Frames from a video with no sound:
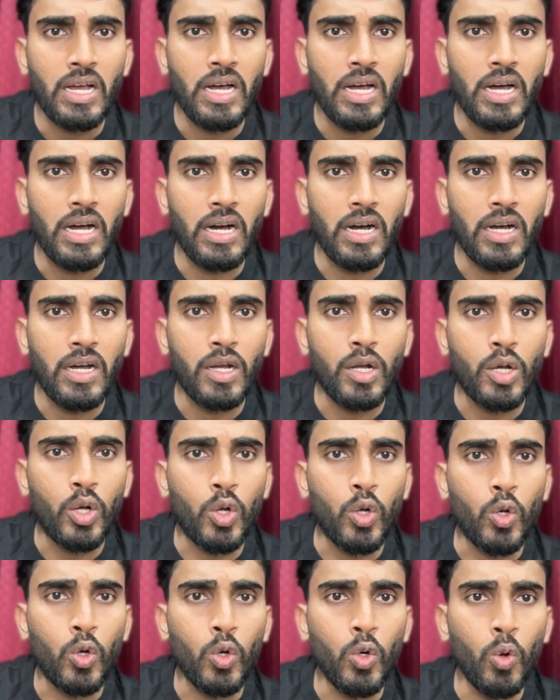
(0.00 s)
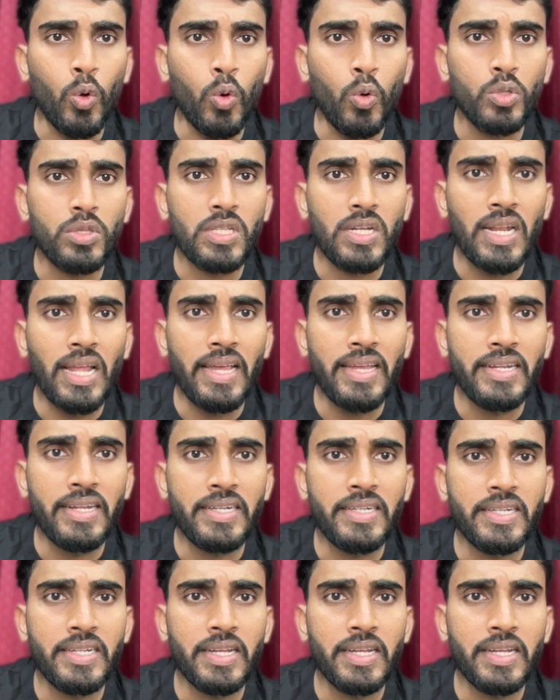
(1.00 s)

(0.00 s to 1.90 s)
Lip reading: uh, clothed like